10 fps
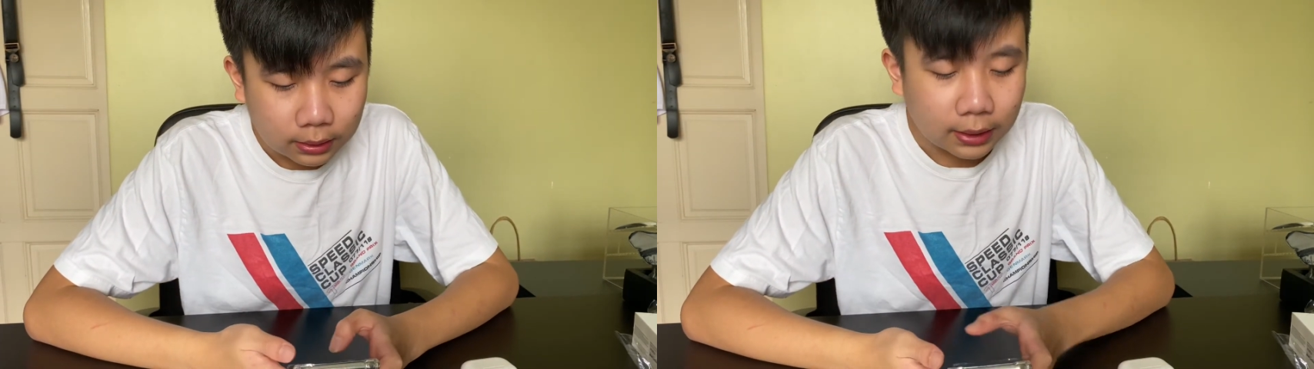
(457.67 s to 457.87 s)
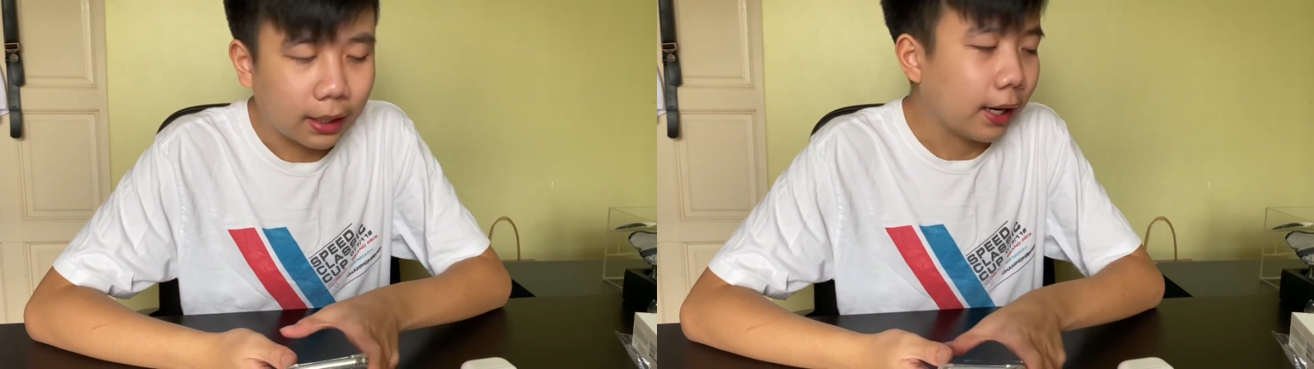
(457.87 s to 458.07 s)

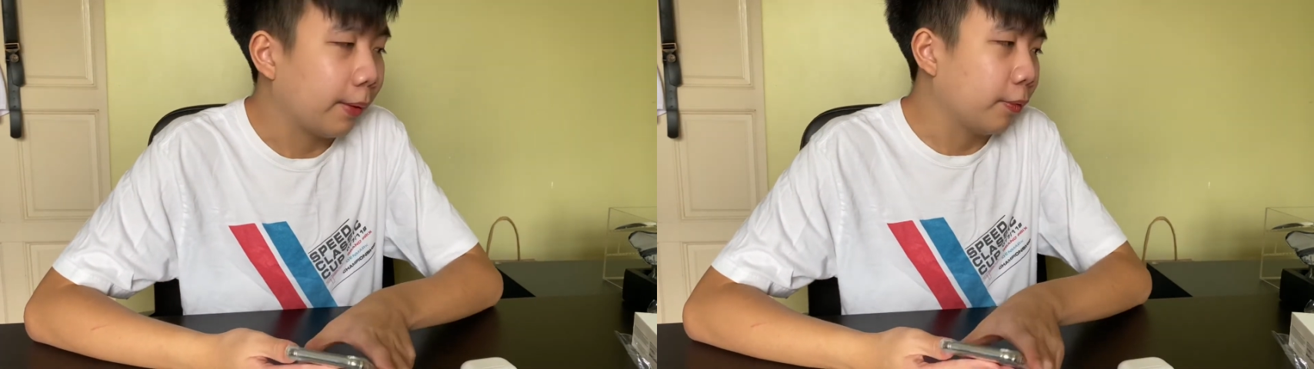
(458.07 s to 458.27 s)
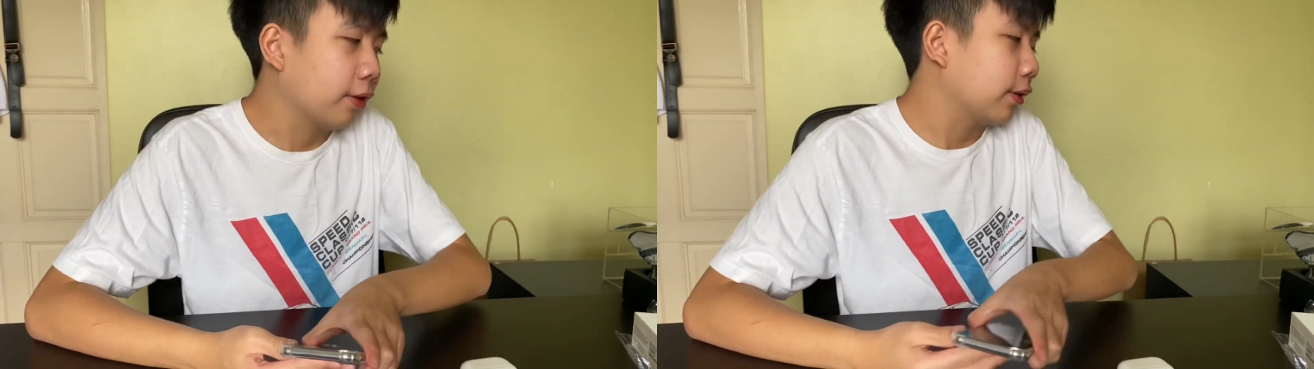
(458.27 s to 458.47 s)
yeah, I'm
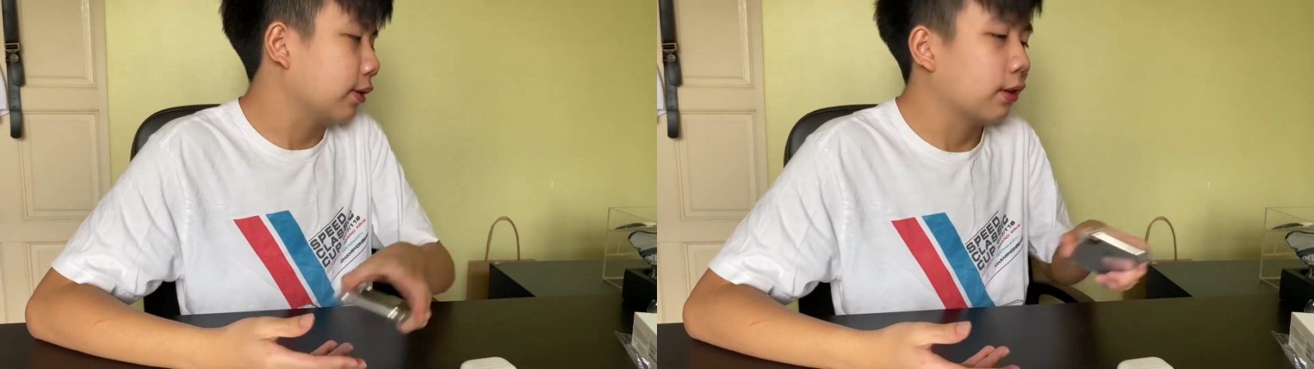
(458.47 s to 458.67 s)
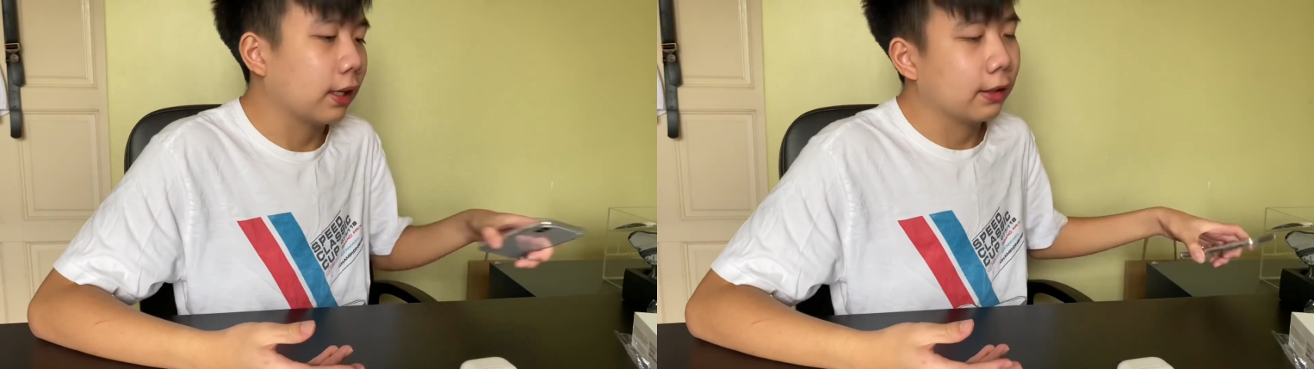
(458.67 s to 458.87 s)
not gonna
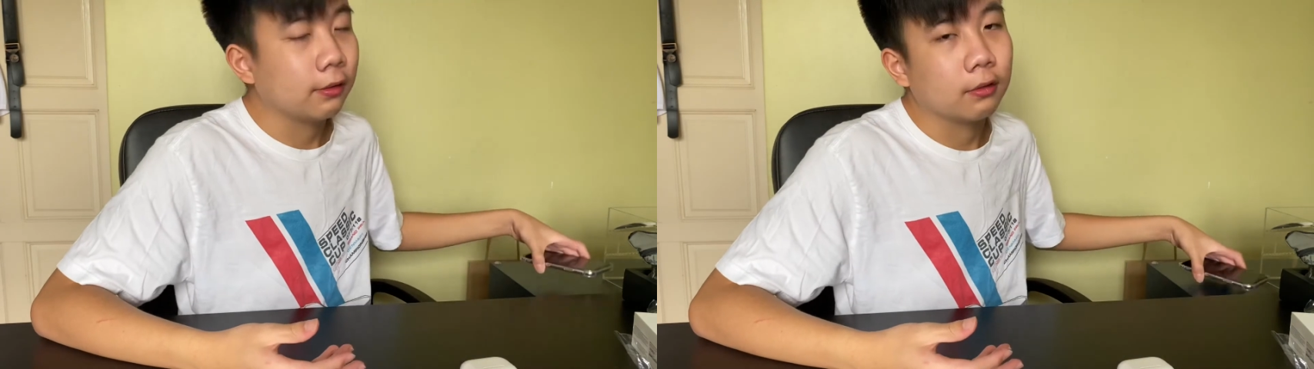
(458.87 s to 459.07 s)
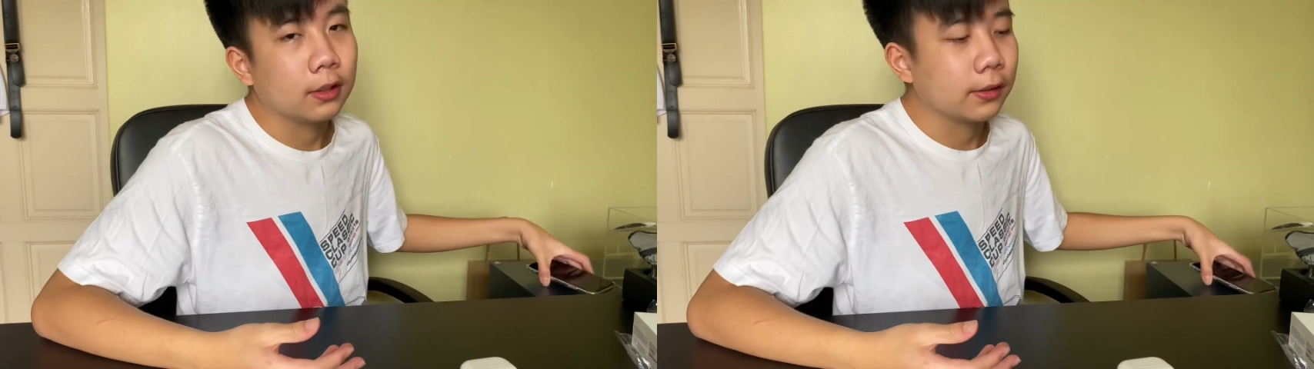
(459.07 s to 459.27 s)
connect it
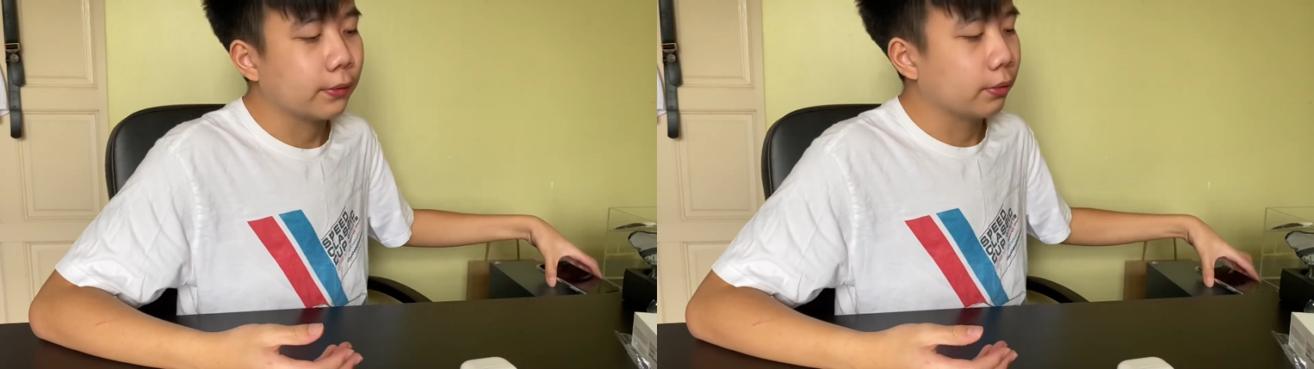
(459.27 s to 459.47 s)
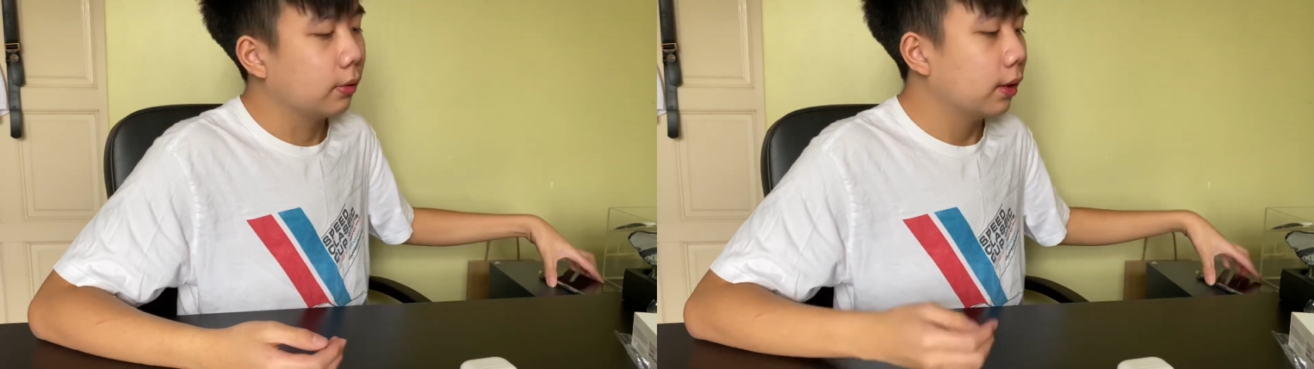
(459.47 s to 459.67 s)
to this
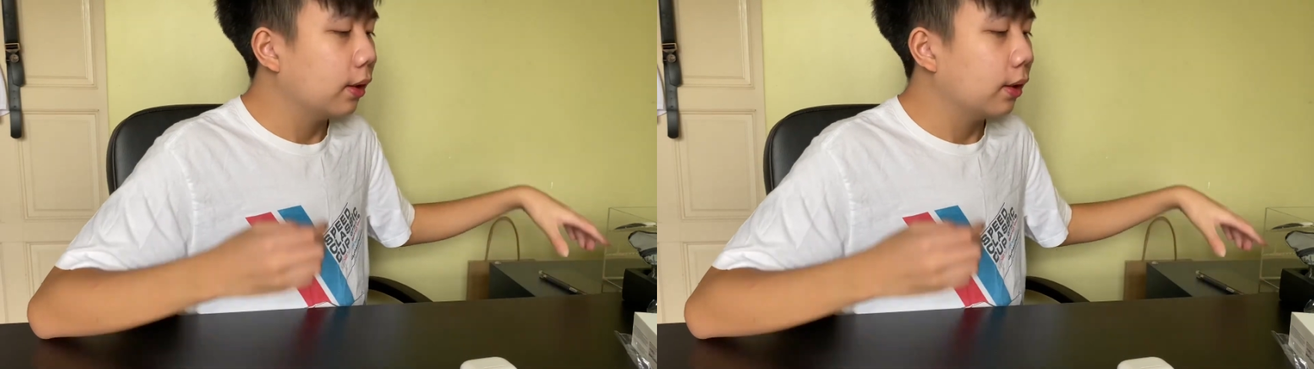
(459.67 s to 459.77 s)
phone.